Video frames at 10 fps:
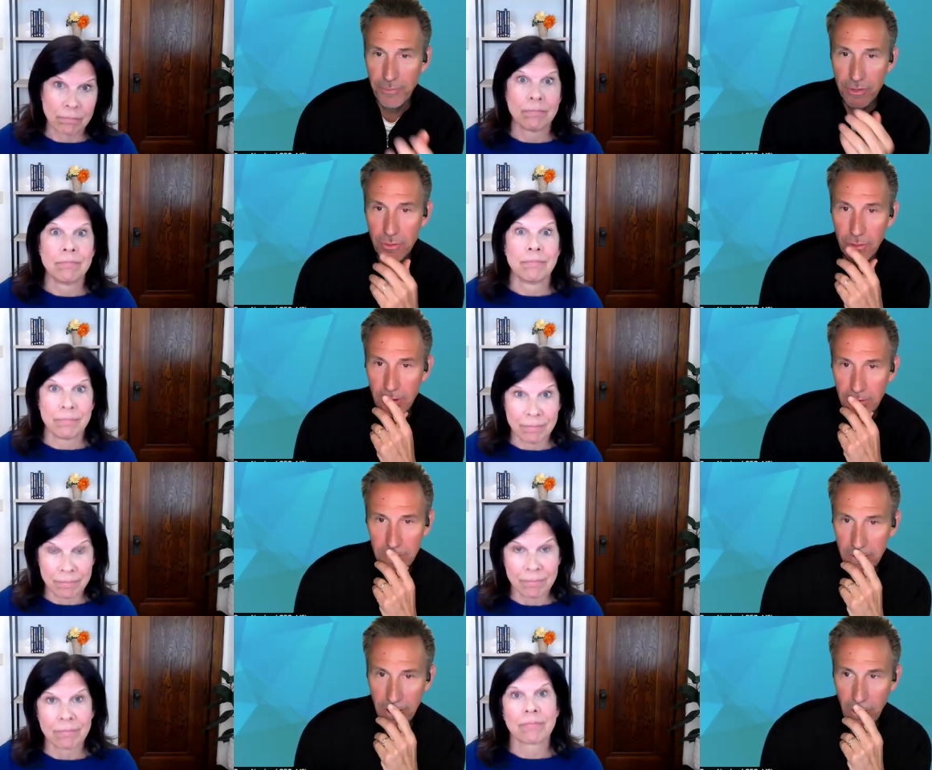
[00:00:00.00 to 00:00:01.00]
Speaker 1: absolutely.
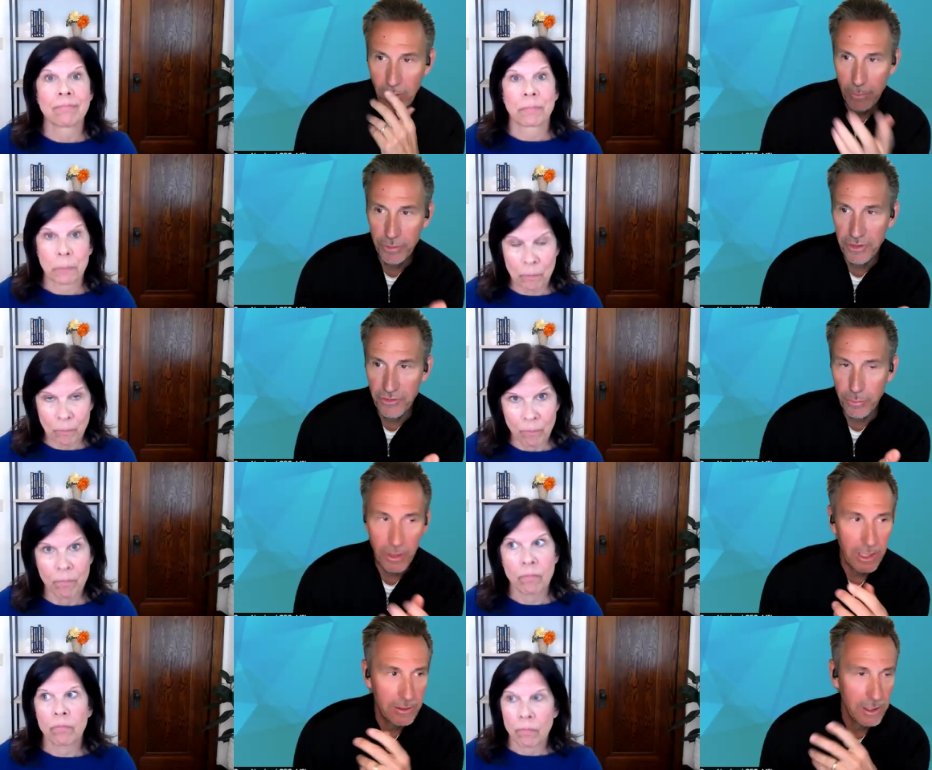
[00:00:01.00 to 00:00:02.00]
They don't want to
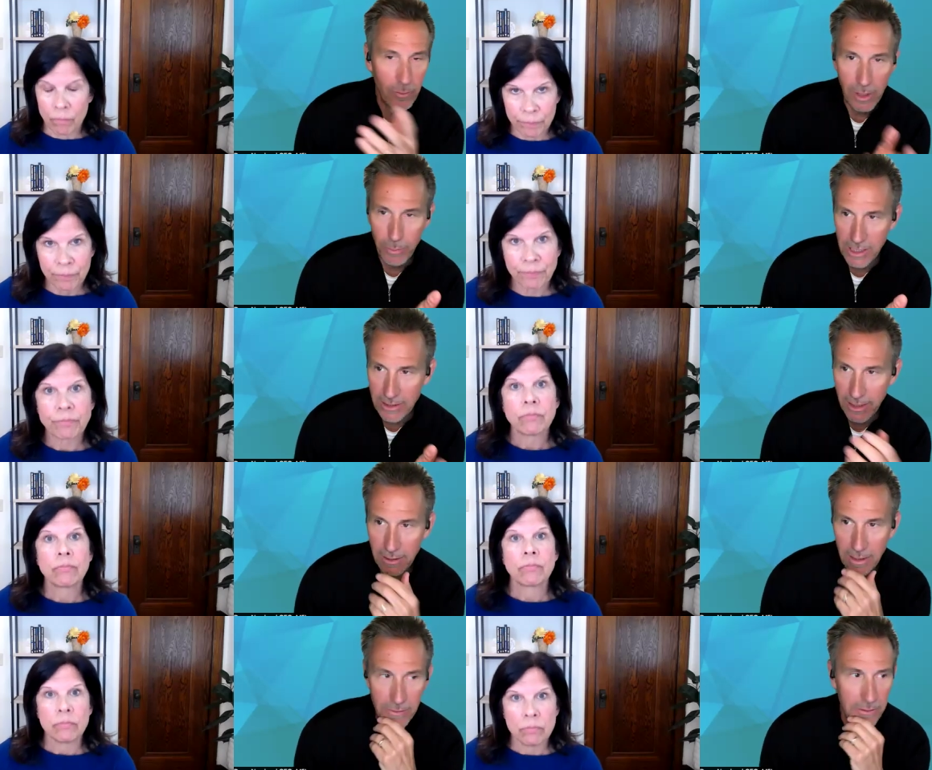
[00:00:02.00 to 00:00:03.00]
participate. They don't want to play at
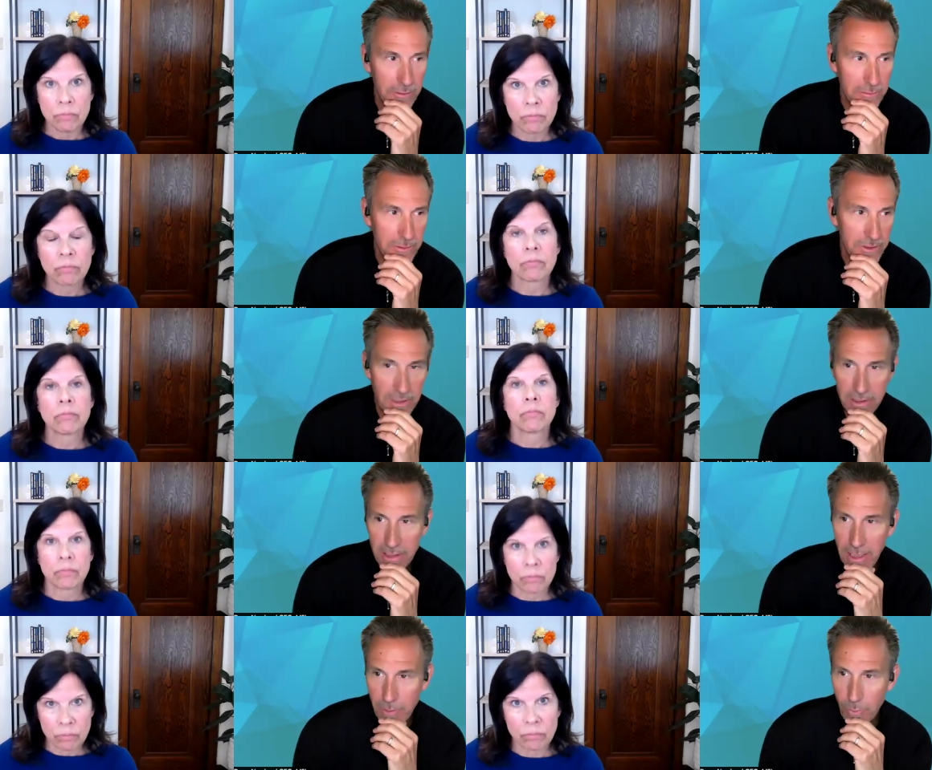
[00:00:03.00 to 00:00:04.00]
that level. It's
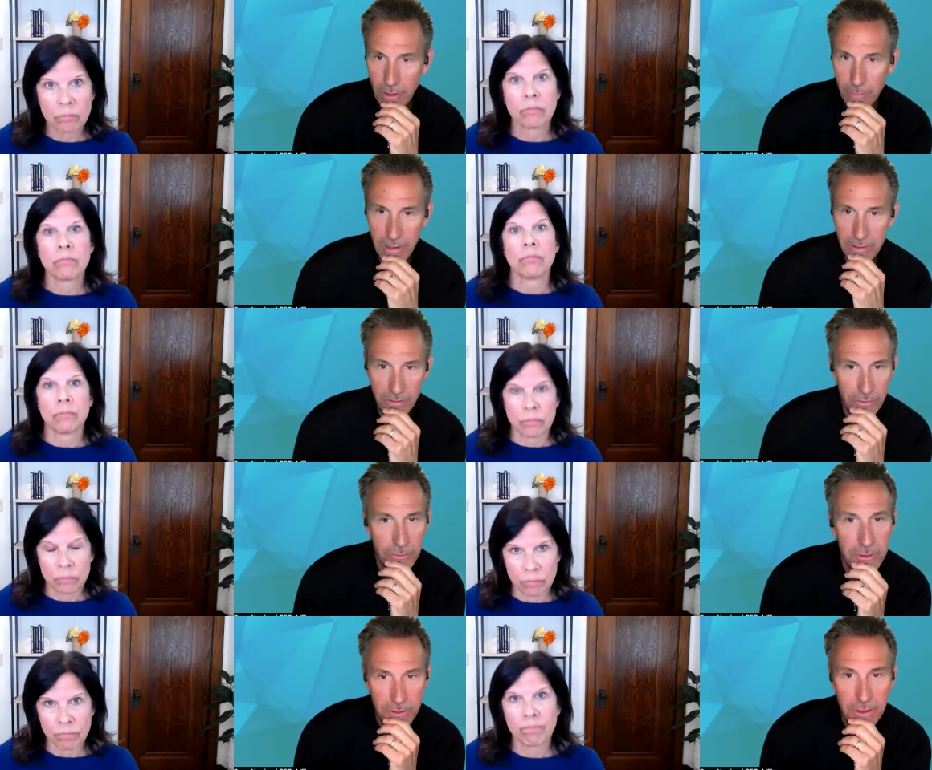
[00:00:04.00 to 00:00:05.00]
not the game they want to be into.
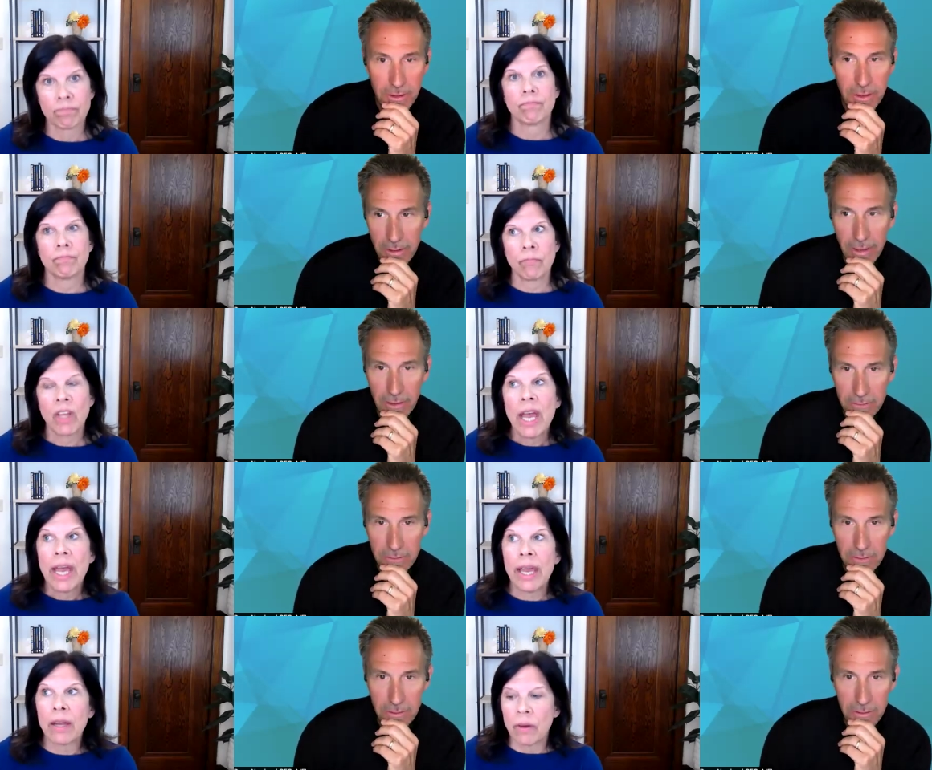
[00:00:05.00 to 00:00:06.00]
Mm-hmm. Yeah.
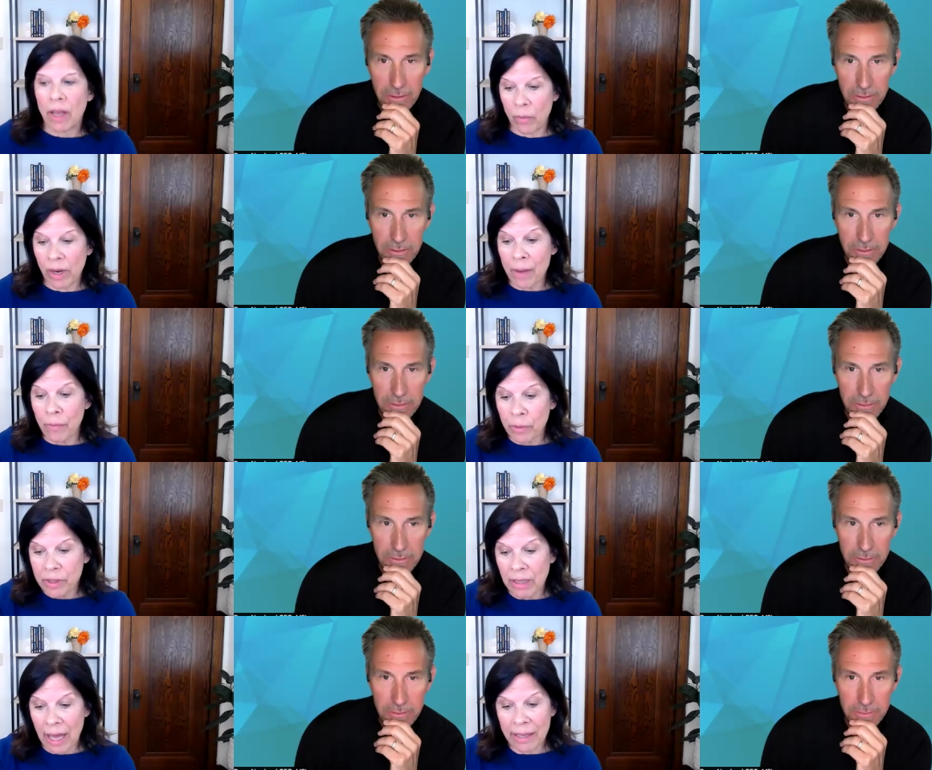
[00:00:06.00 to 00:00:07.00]
Speaker 2: And when I work
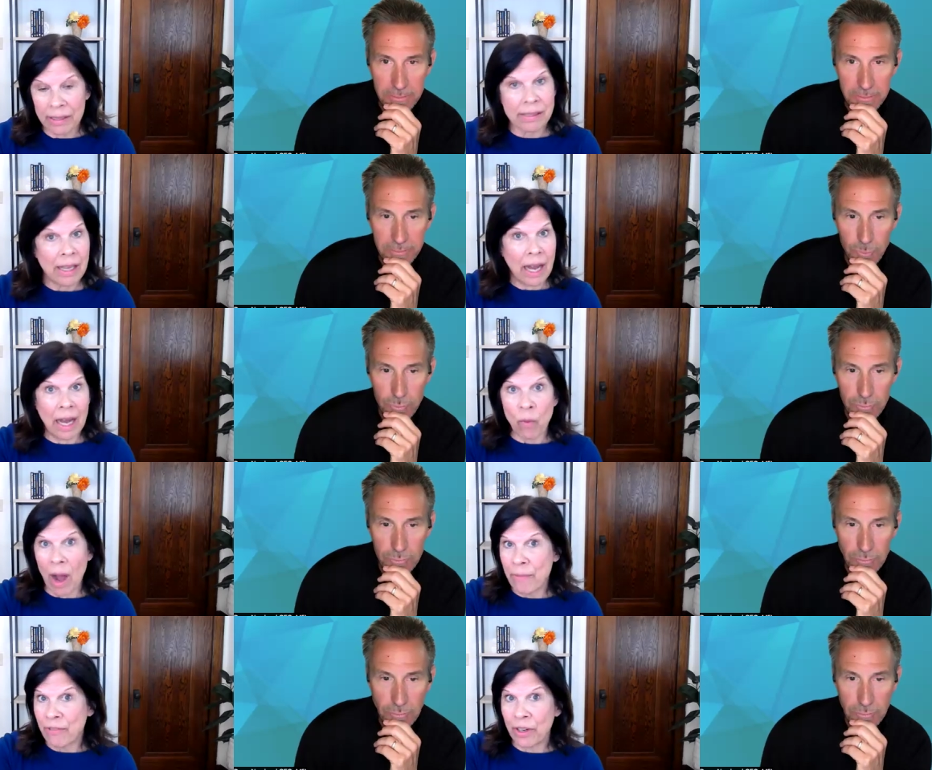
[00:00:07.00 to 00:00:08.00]
with clients,
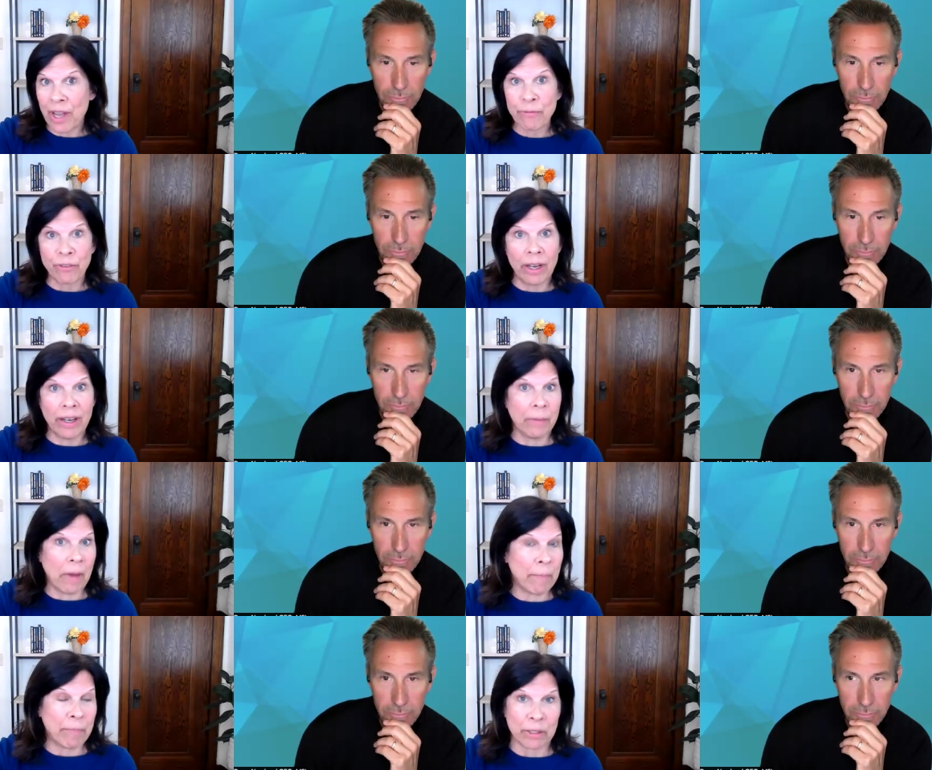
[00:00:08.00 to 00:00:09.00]
I'm very upfront
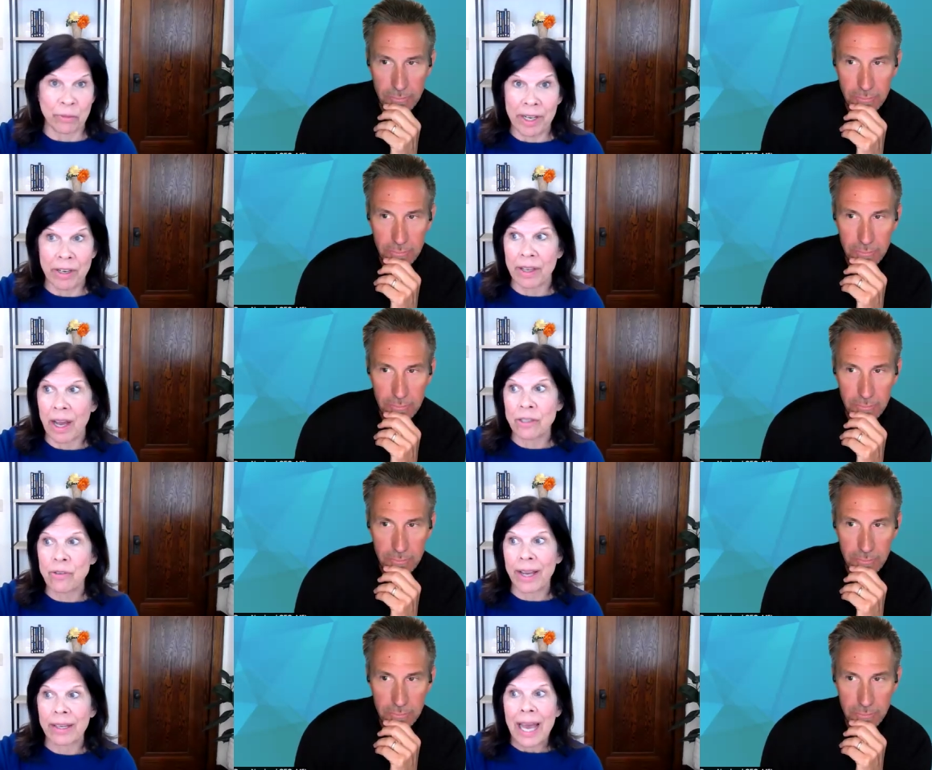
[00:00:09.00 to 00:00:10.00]
and I build it right into the
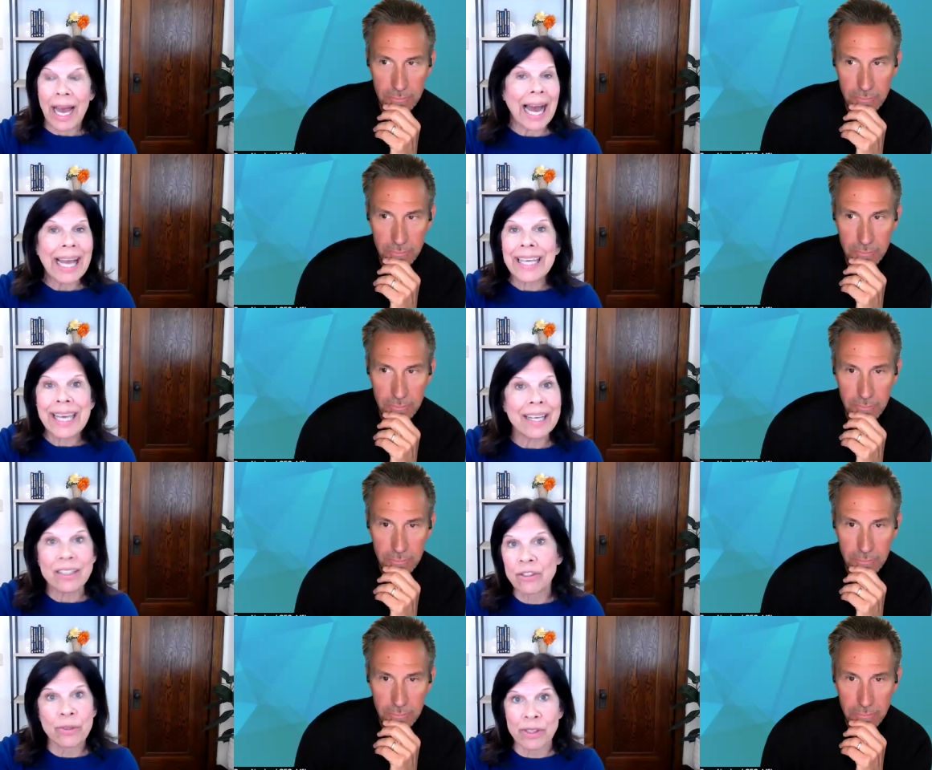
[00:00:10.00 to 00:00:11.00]
contract. I
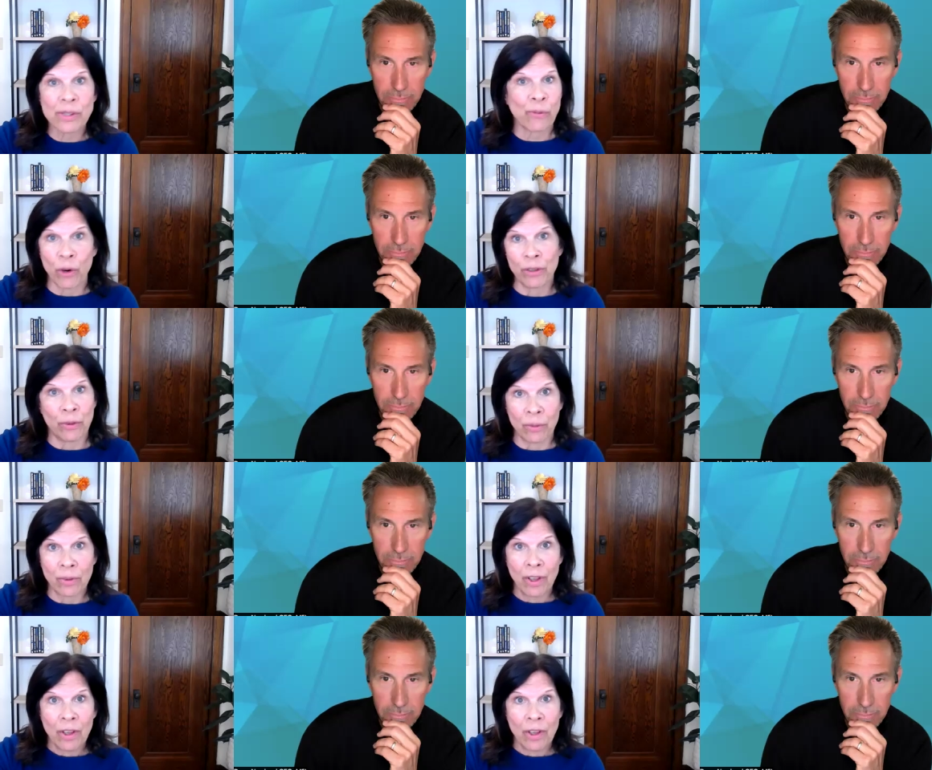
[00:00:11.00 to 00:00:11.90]
can't do this for you.